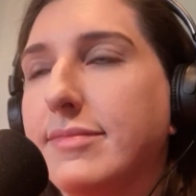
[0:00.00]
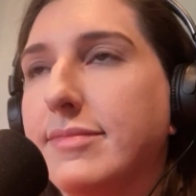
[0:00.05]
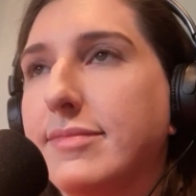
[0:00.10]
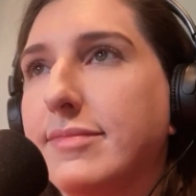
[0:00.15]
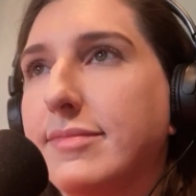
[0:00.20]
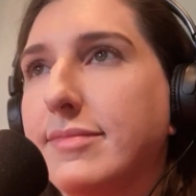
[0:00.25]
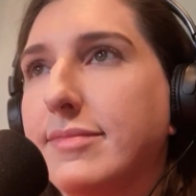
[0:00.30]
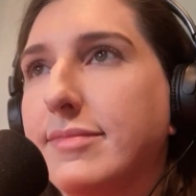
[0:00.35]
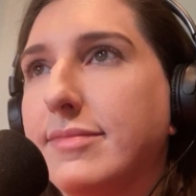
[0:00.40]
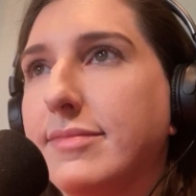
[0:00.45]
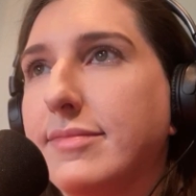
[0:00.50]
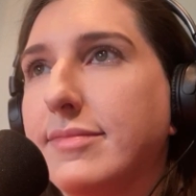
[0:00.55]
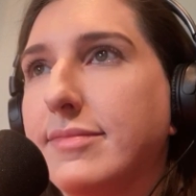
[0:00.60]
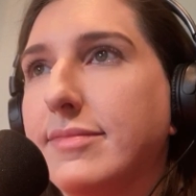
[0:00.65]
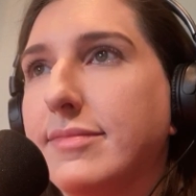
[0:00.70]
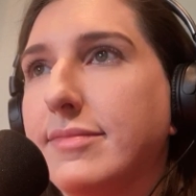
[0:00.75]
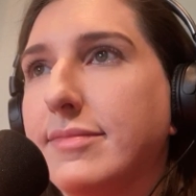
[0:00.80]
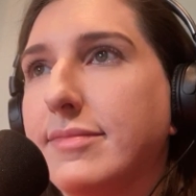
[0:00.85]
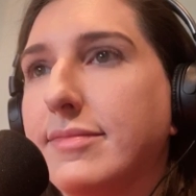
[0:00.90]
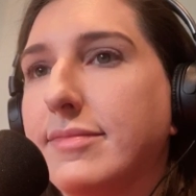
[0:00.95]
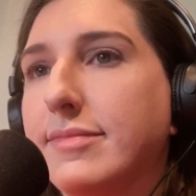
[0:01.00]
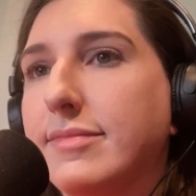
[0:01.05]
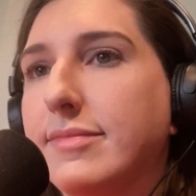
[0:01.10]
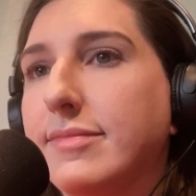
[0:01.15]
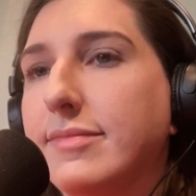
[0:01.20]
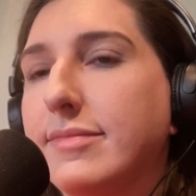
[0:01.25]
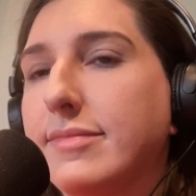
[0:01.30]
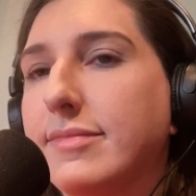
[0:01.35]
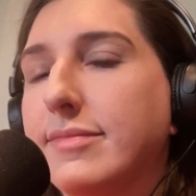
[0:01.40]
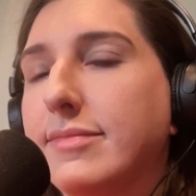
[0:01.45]

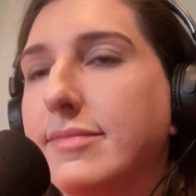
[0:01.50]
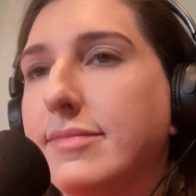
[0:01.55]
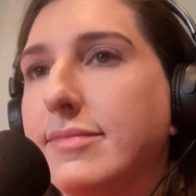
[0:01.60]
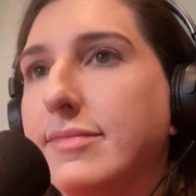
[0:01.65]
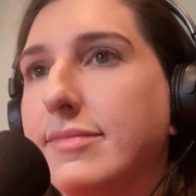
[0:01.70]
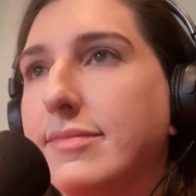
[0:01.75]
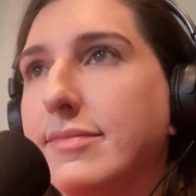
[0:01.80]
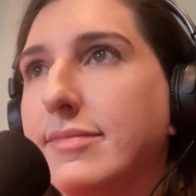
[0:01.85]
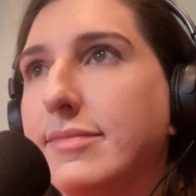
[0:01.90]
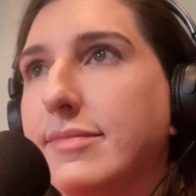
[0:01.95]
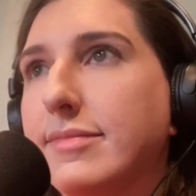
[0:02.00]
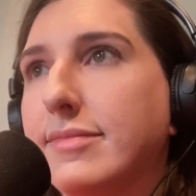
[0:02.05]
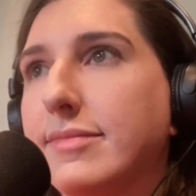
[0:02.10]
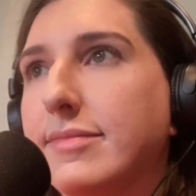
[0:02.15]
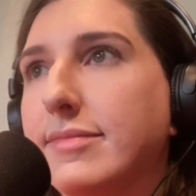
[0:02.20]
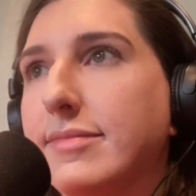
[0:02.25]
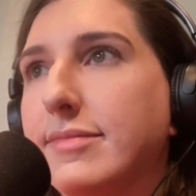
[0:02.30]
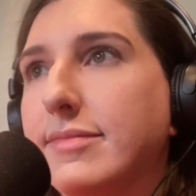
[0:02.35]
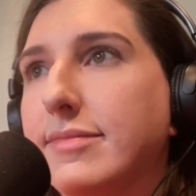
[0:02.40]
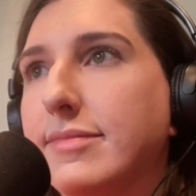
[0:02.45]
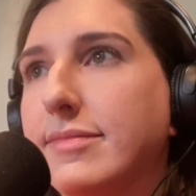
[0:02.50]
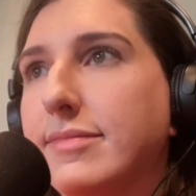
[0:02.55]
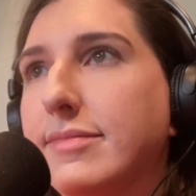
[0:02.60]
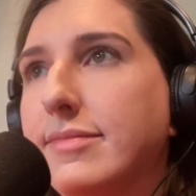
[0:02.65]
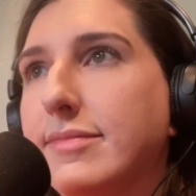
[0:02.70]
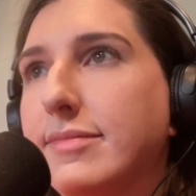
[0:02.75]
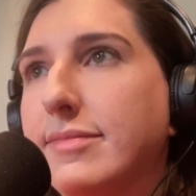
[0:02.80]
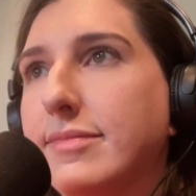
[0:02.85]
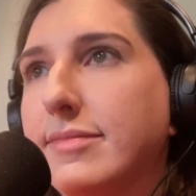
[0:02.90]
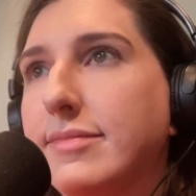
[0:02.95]

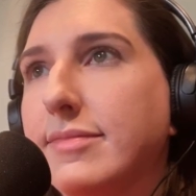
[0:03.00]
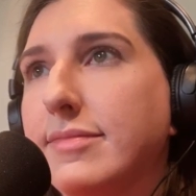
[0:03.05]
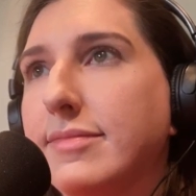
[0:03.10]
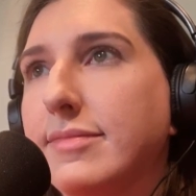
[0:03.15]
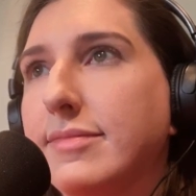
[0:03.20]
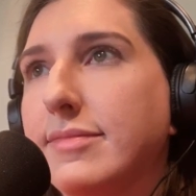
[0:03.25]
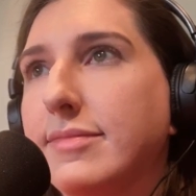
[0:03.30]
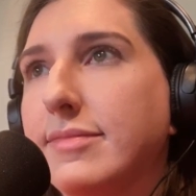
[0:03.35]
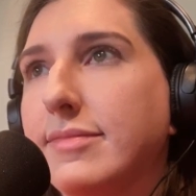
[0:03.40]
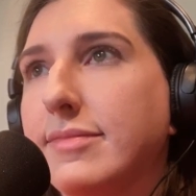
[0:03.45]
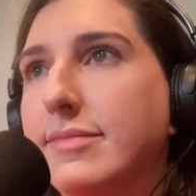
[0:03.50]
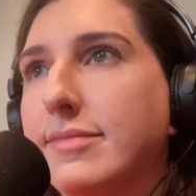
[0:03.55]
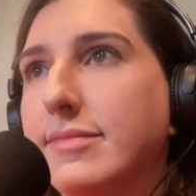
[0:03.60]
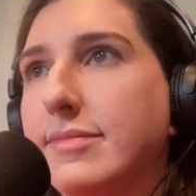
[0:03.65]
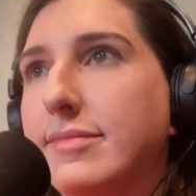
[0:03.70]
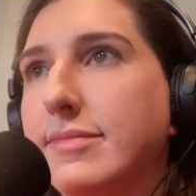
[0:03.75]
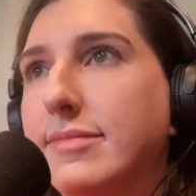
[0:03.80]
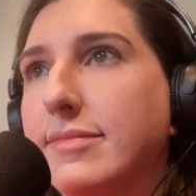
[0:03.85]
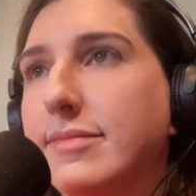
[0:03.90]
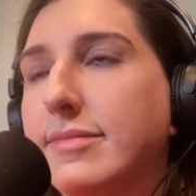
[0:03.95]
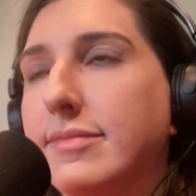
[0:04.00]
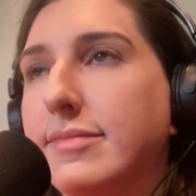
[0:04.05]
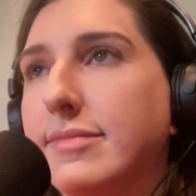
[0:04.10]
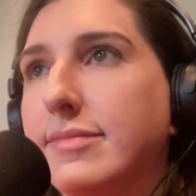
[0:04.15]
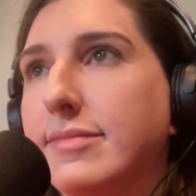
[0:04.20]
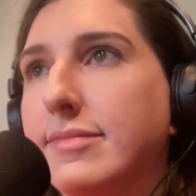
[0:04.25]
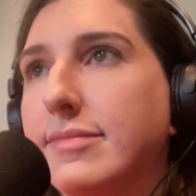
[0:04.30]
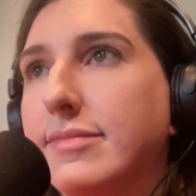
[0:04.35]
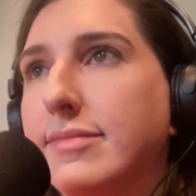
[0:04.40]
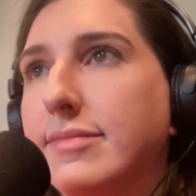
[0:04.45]

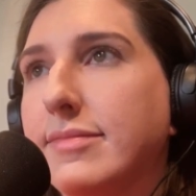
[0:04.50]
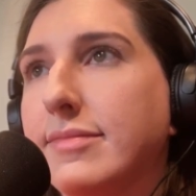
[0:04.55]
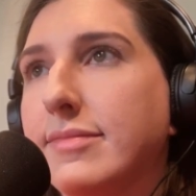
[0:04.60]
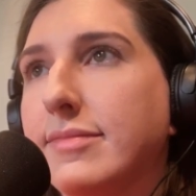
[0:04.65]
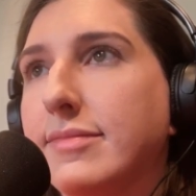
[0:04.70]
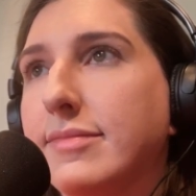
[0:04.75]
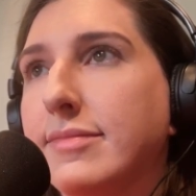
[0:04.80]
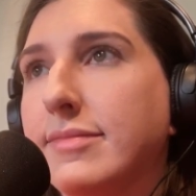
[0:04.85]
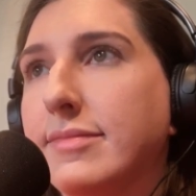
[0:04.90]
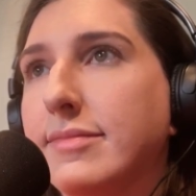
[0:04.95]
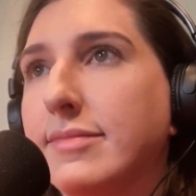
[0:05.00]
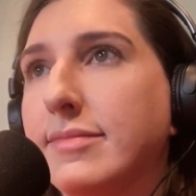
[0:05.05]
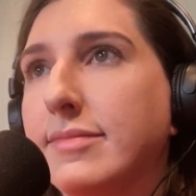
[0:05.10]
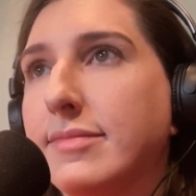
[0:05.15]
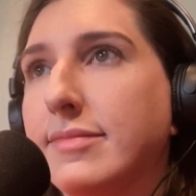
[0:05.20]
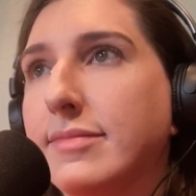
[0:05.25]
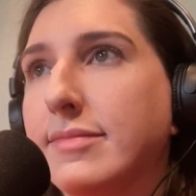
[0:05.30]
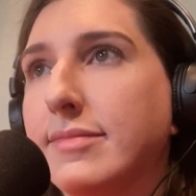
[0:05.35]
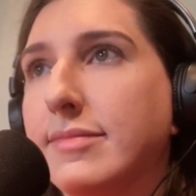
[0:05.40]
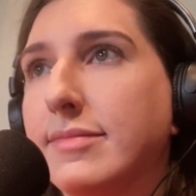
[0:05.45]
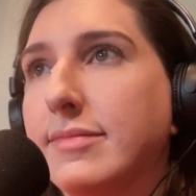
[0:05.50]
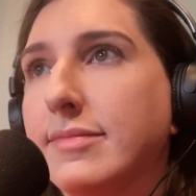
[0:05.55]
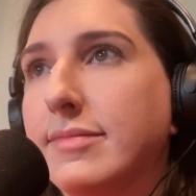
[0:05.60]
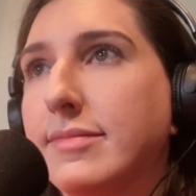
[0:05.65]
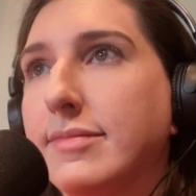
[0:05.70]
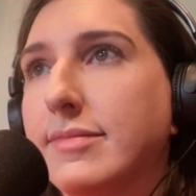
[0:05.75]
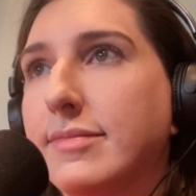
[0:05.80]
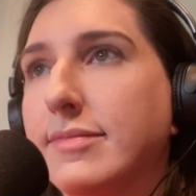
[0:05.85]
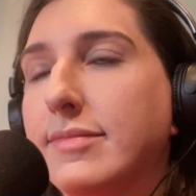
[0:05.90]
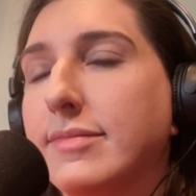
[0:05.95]

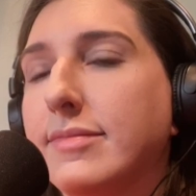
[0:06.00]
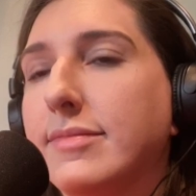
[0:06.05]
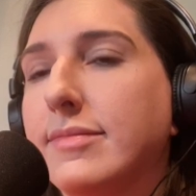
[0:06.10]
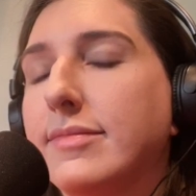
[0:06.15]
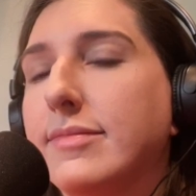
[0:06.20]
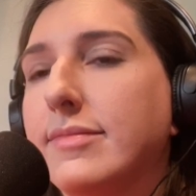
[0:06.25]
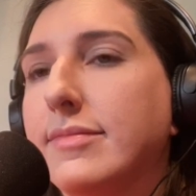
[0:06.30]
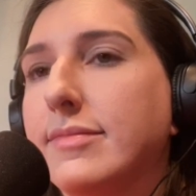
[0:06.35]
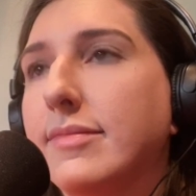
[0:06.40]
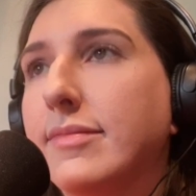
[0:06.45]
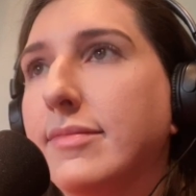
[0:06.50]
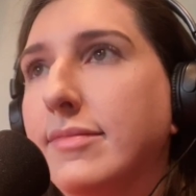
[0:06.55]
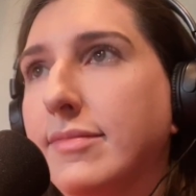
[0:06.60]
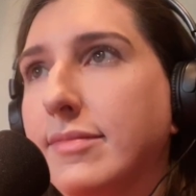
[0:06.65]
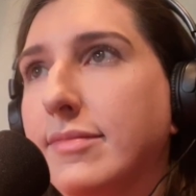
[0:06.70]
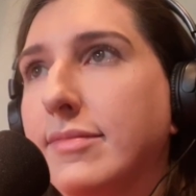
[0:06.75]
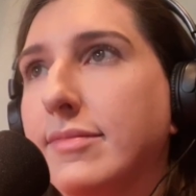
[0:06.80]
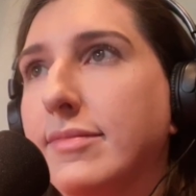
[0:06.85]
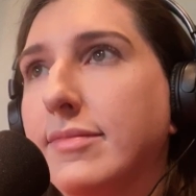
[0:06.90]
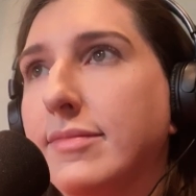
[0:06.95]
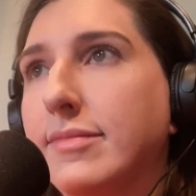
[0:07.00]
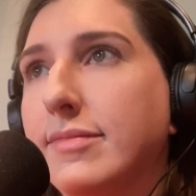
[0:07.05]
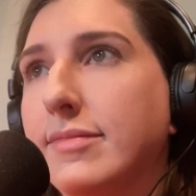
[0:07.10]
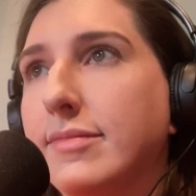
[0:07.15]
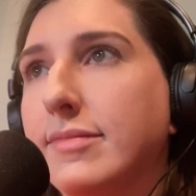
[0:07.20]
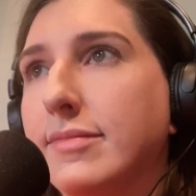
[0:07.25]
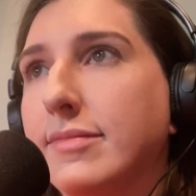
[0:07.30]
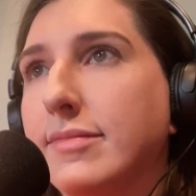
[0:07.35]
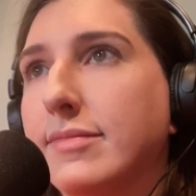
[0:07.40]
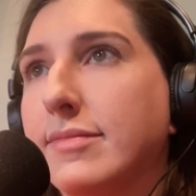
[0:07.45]

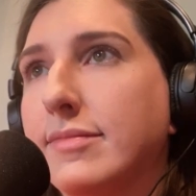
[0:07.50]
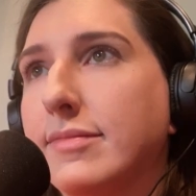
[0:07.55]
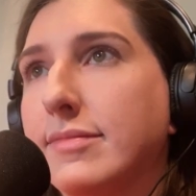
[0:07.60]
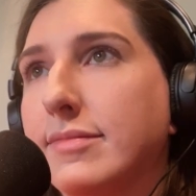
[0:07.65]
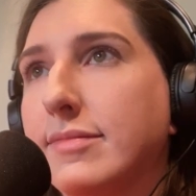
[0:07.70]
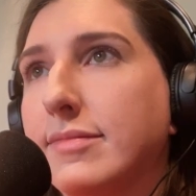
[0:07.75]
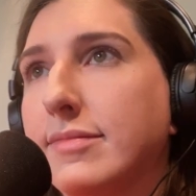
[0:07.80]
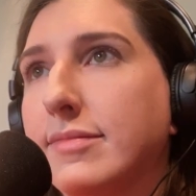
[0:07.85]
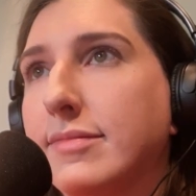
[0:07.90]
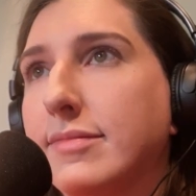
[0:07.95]
(silent)